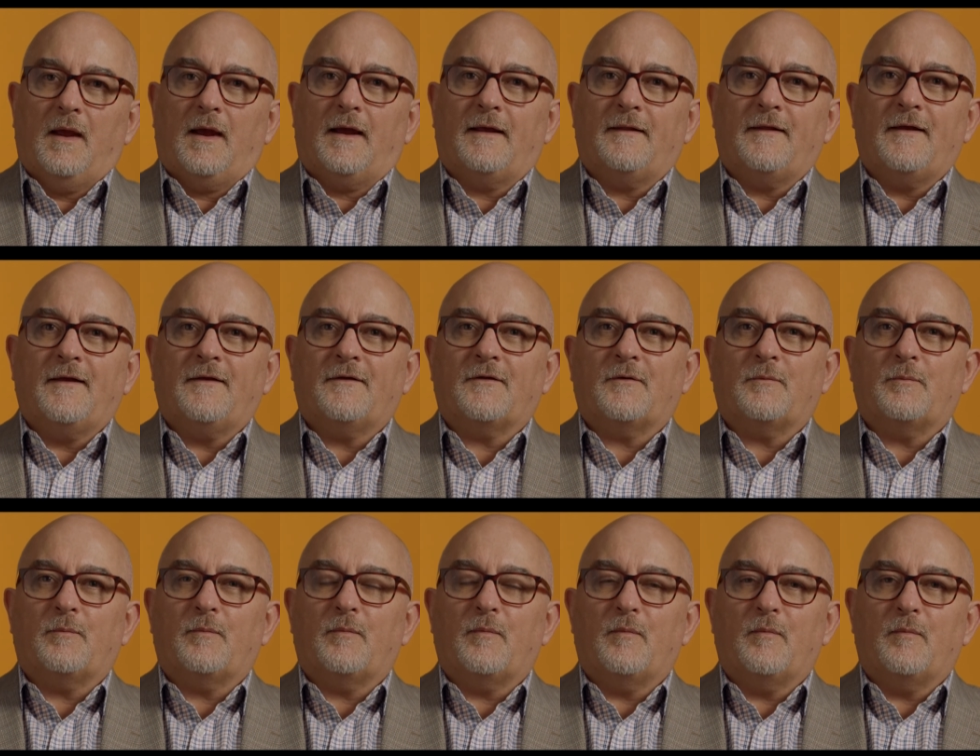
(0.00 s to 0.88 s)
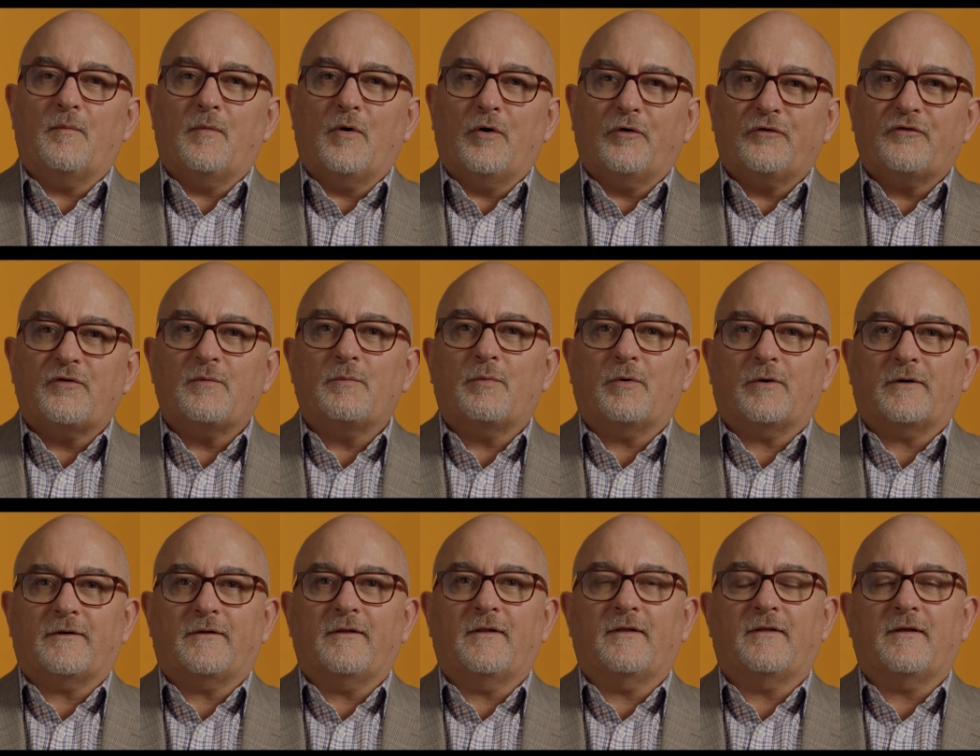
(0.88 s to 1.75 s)
I think the most
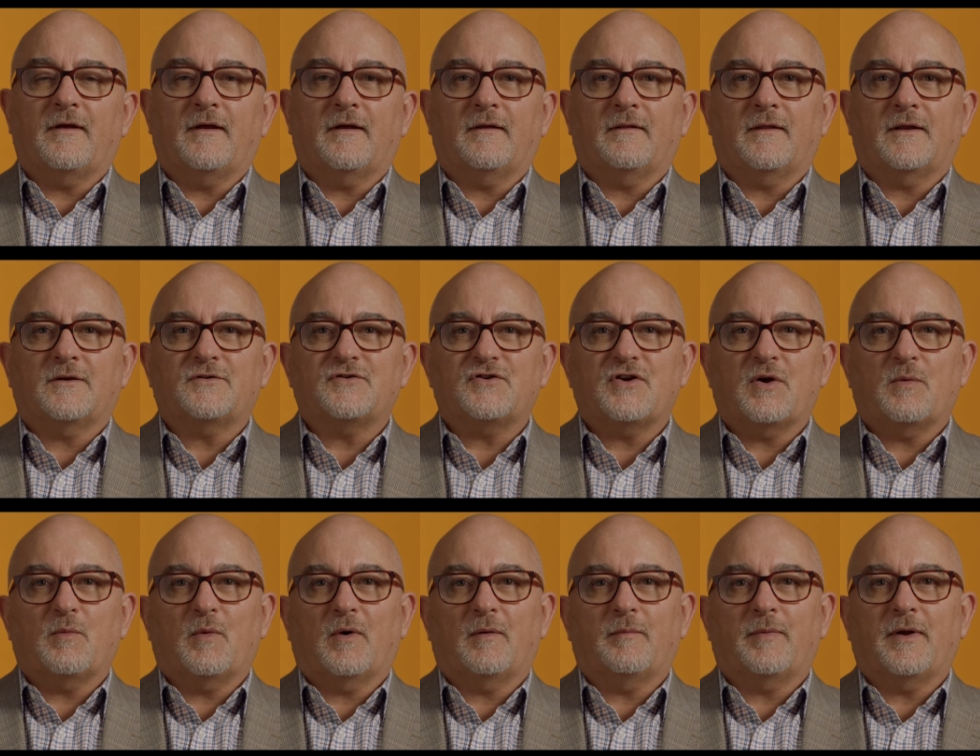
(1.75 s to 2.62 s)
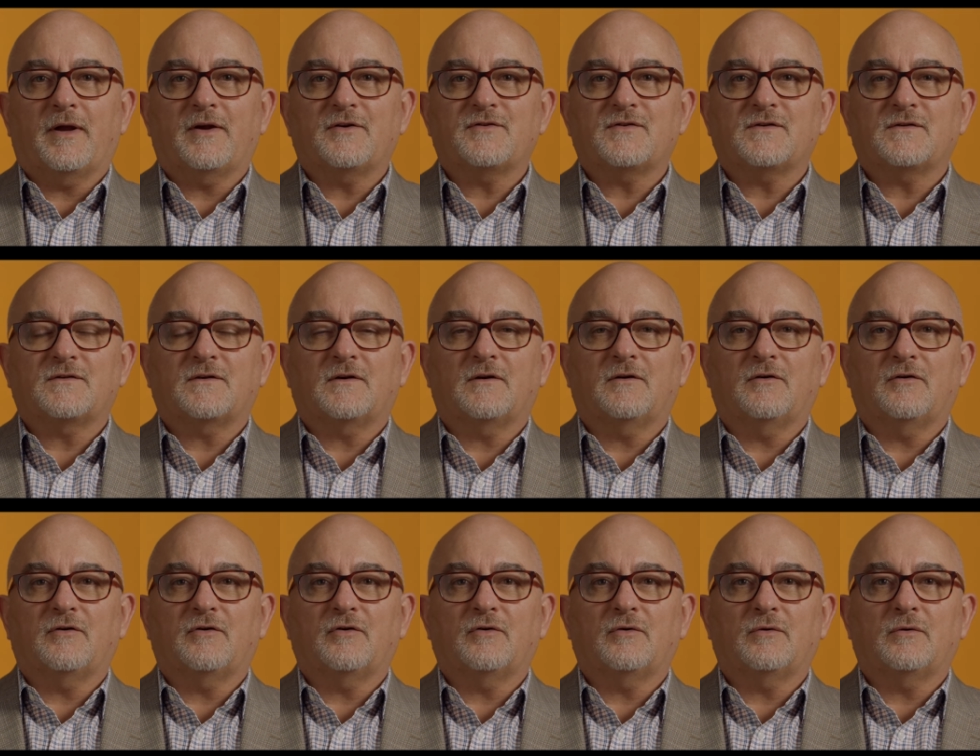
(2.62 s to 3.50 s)
important thing that GM1 patients
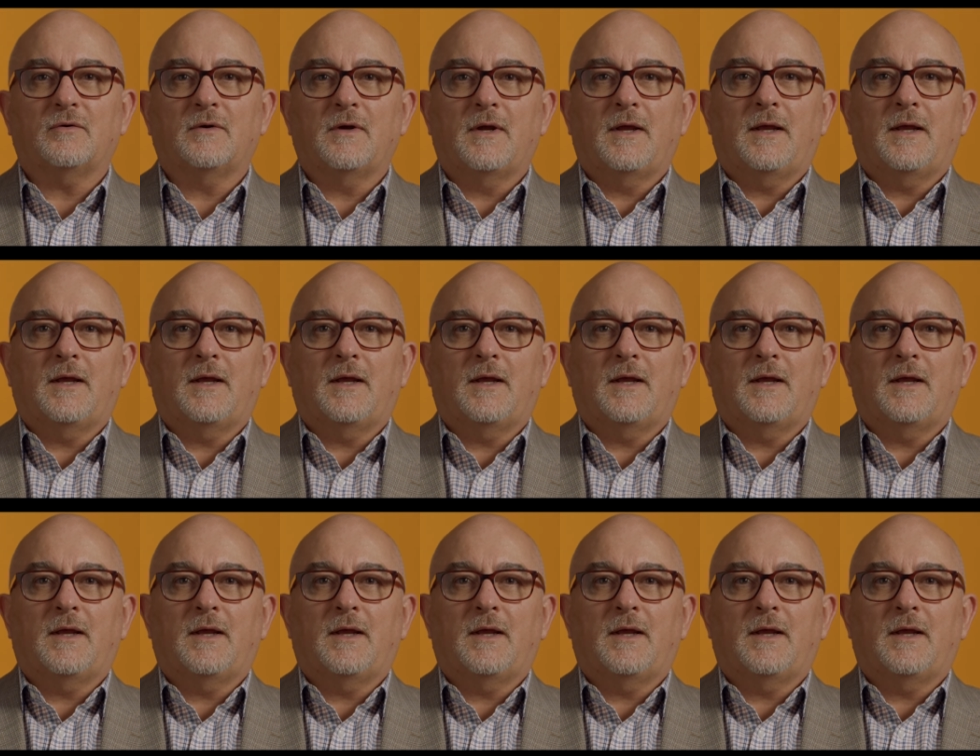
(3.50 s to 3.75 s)
can do